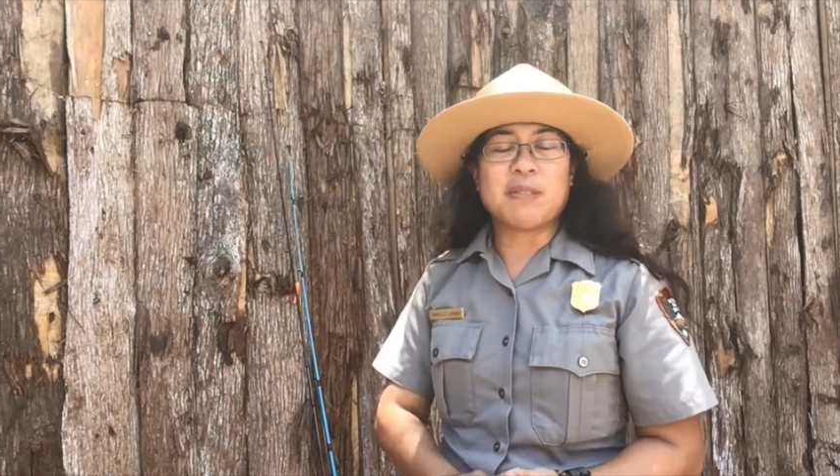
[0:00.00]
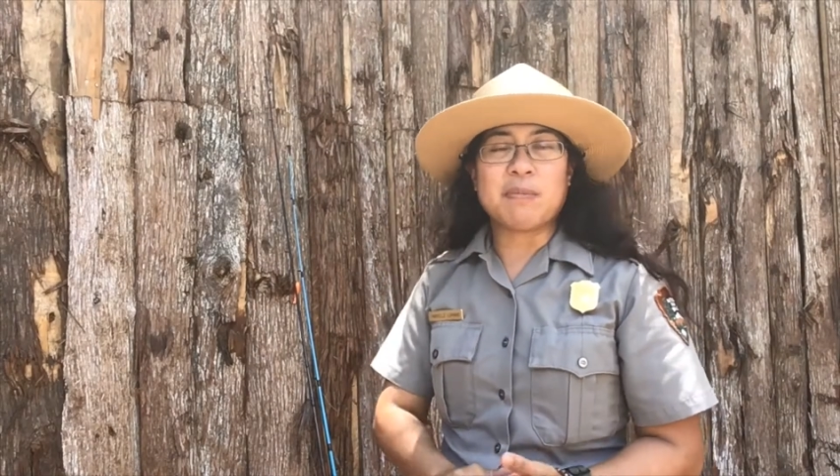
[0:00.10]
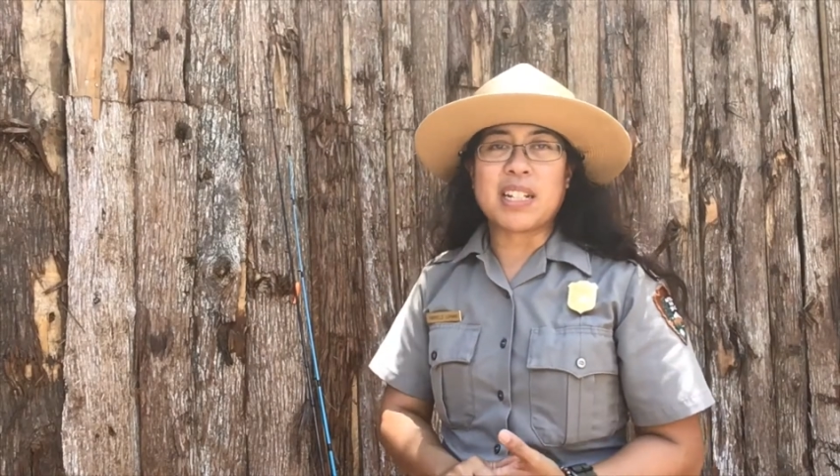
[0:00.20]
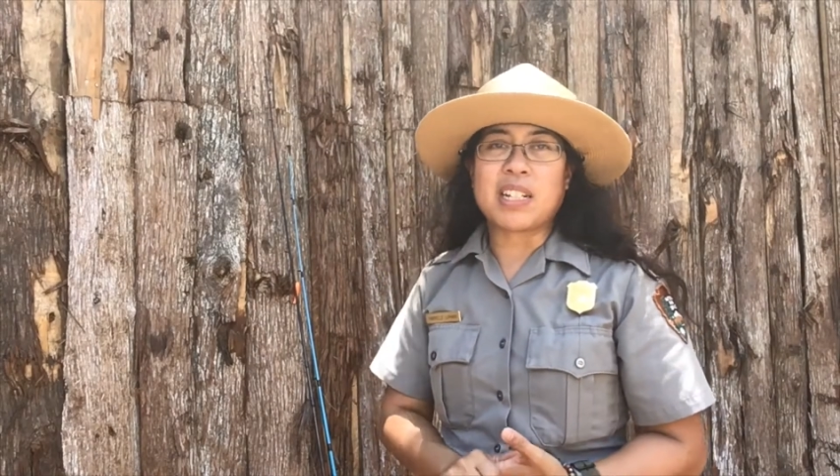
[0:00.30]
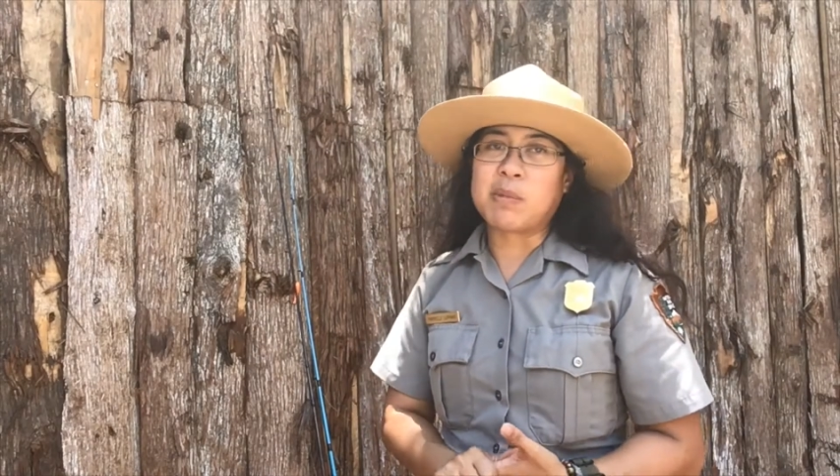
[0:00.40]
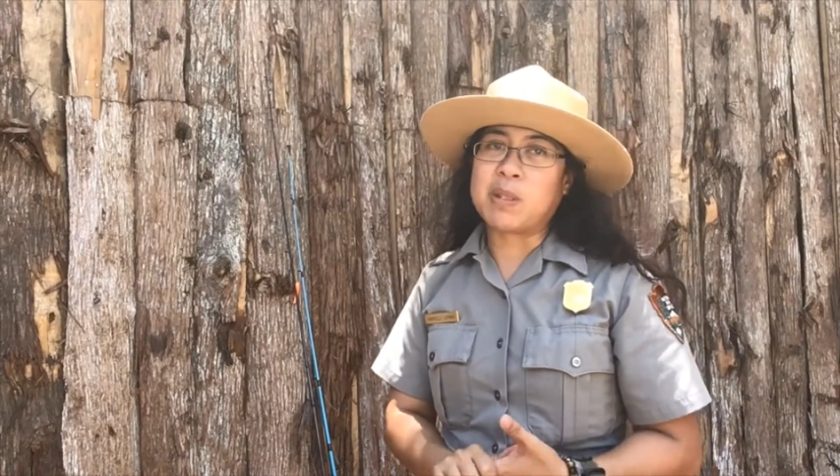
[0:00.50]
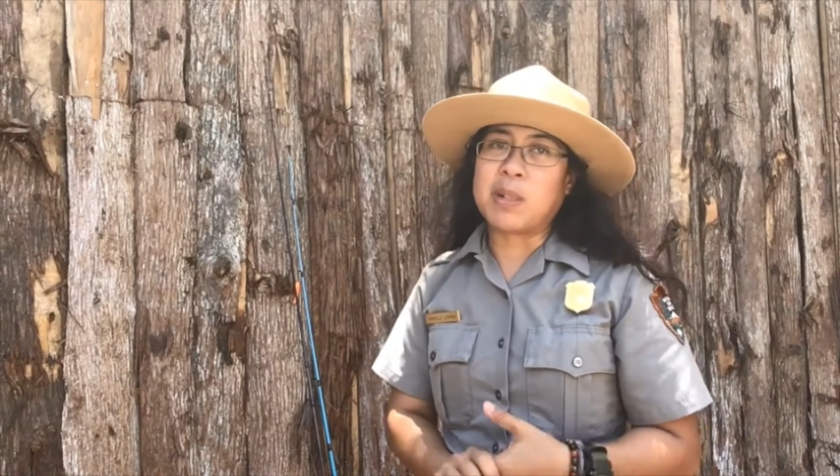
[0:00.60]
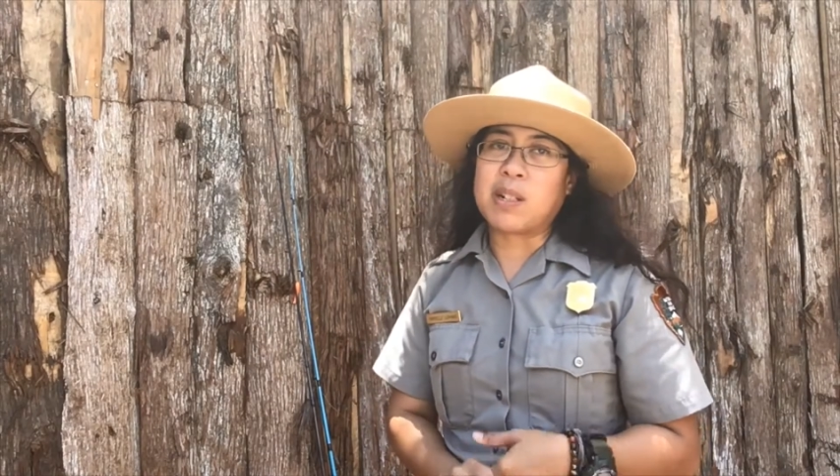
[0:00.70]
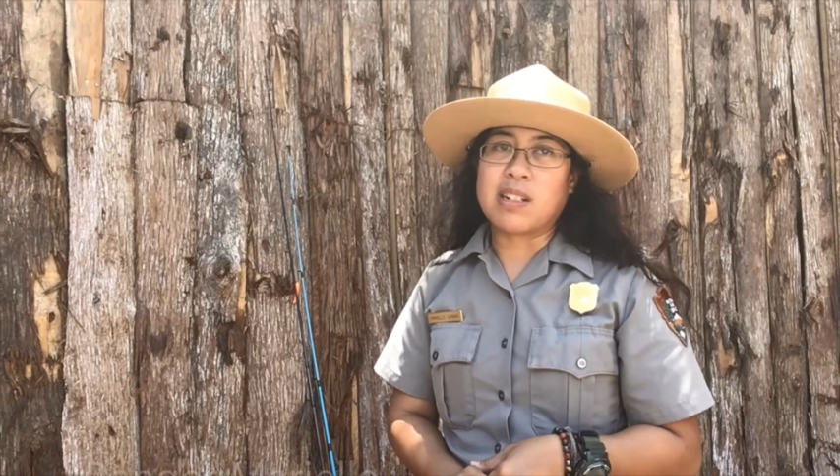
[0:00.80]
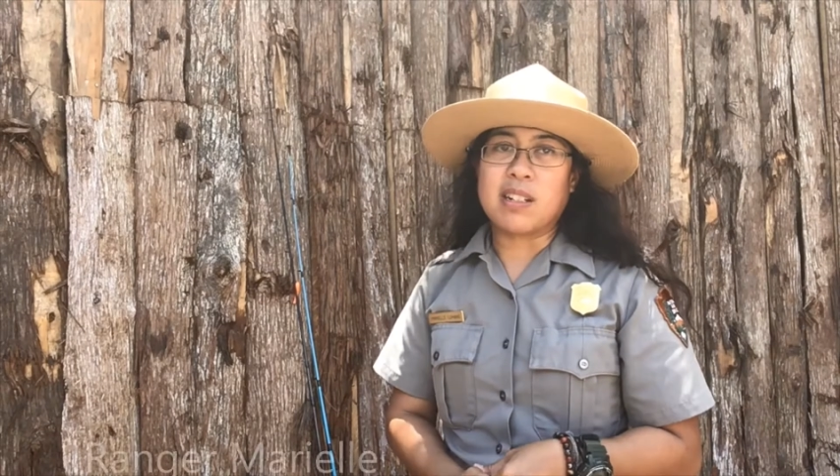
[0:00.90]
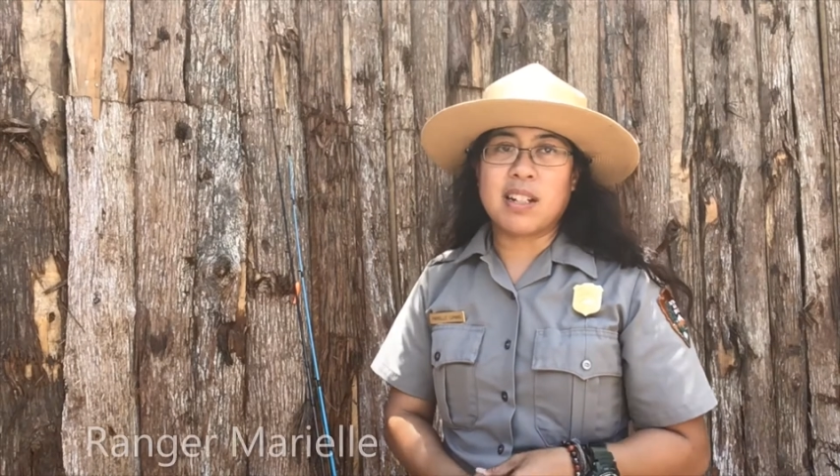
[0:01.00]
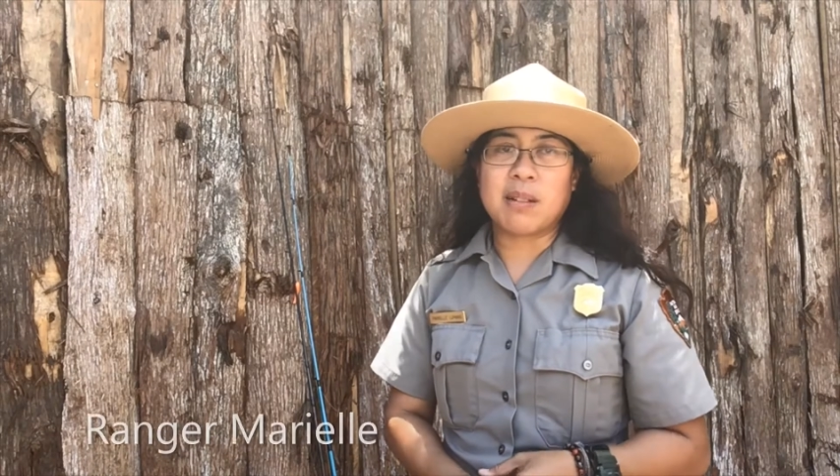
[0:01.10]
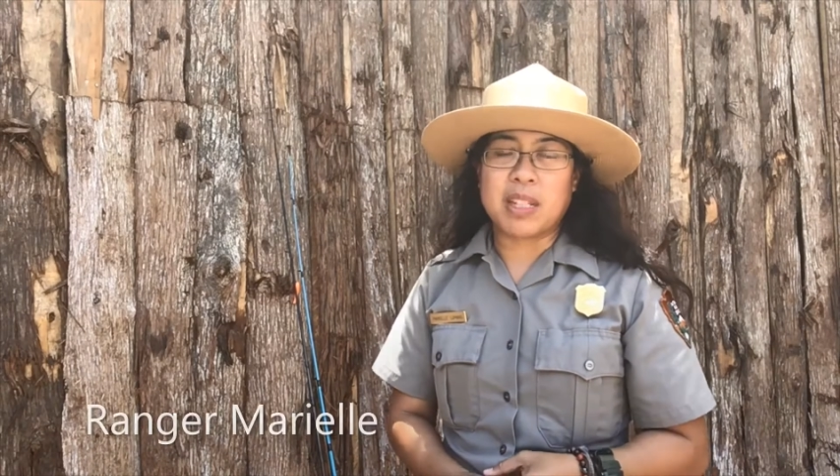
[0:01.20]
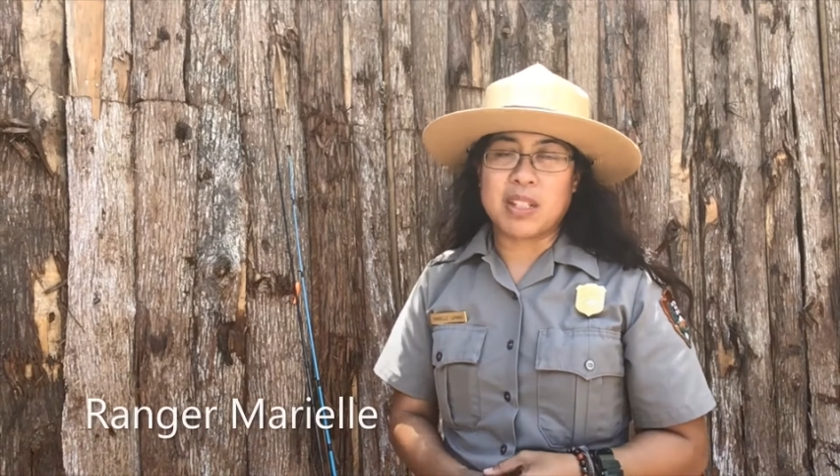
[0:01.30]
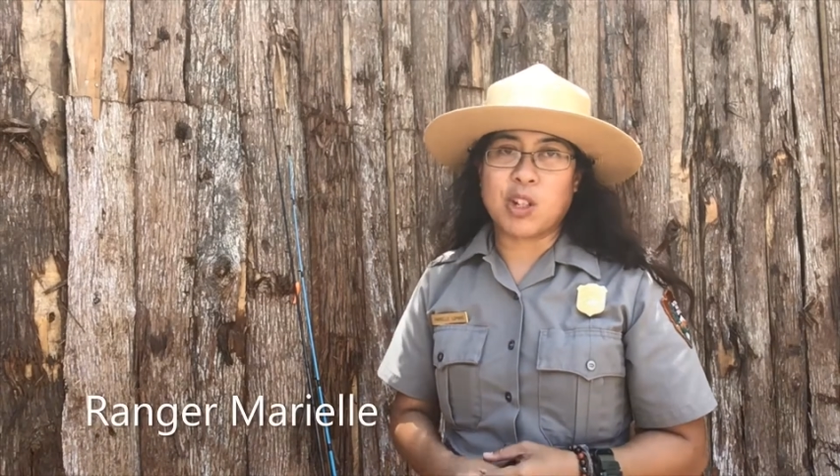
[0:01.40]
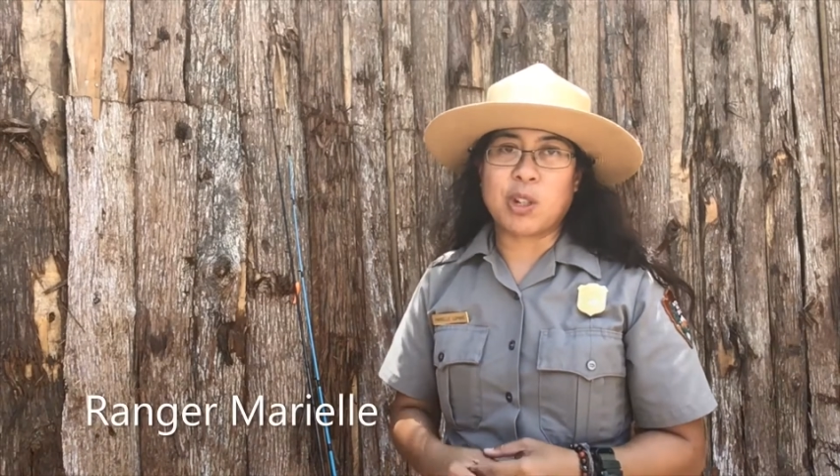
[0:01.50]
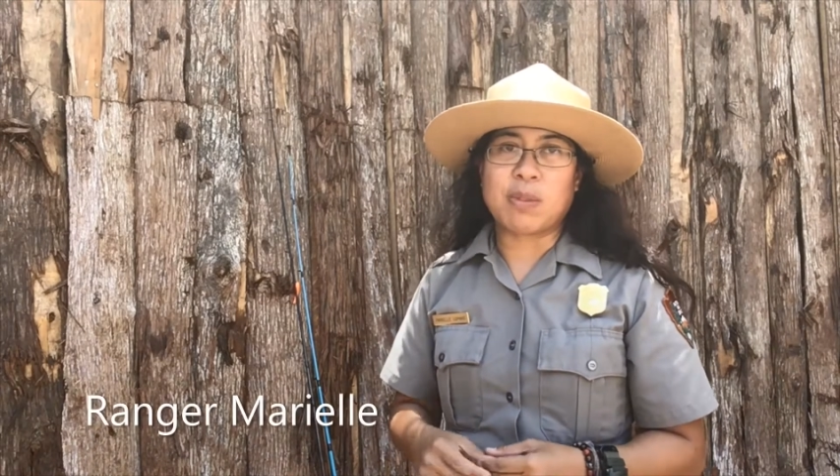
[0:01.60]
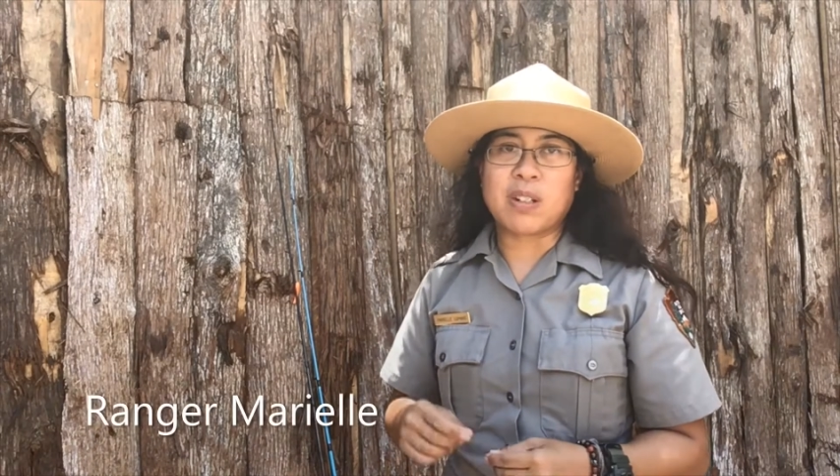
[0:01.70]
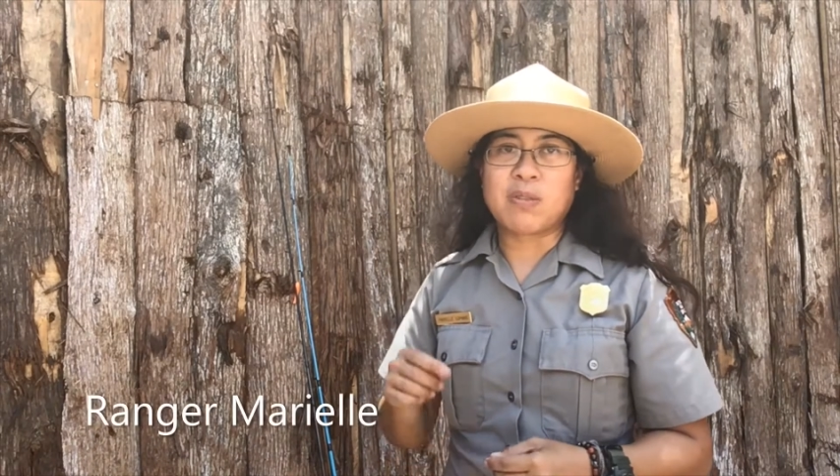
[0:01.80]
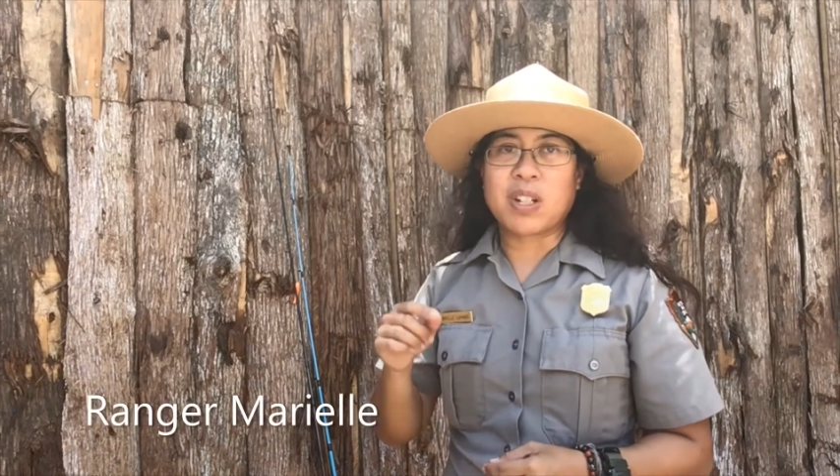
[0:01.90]
My name is Marielle. I'm the
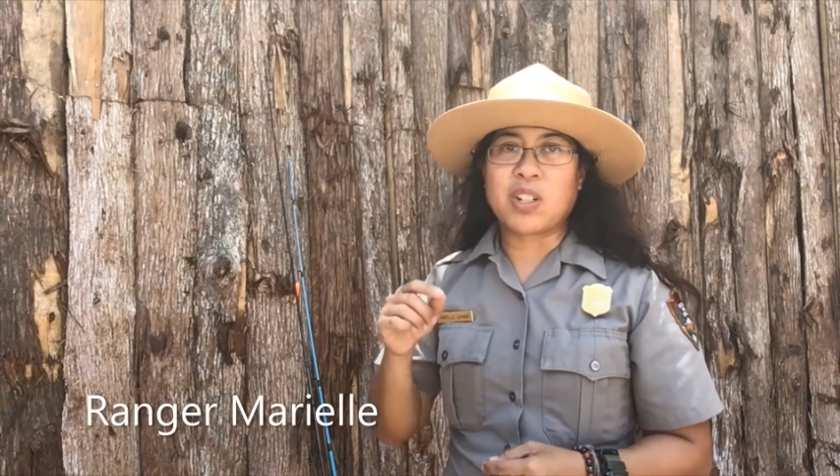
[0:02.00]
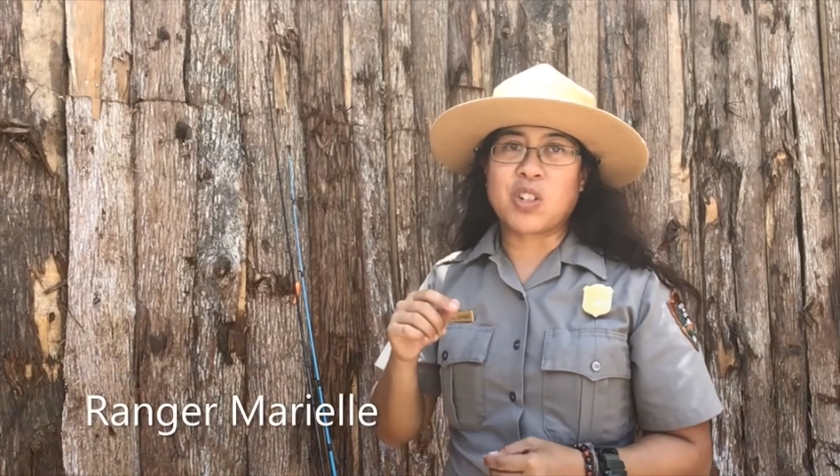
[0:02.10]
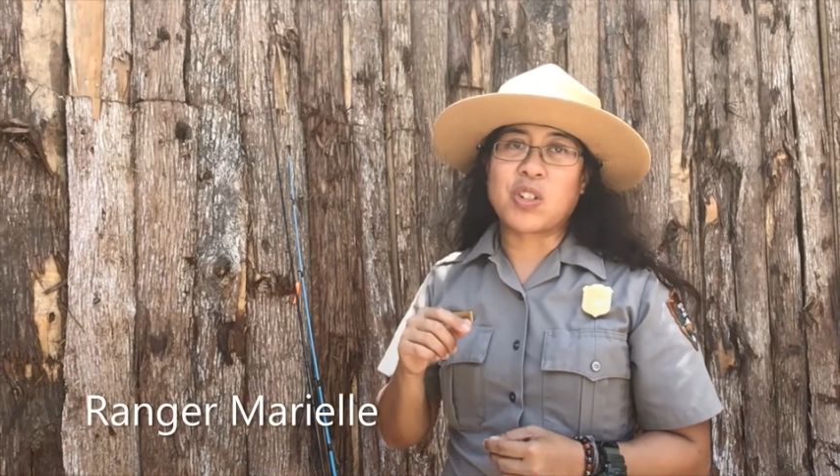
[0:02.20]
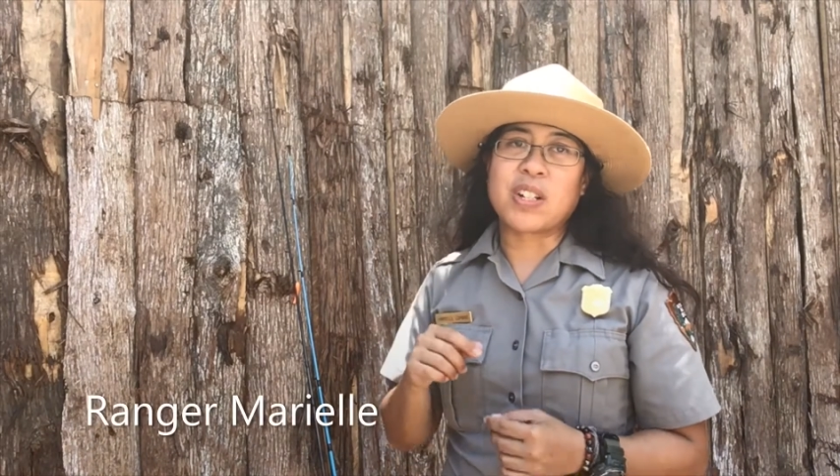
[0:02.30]
interpretive ranger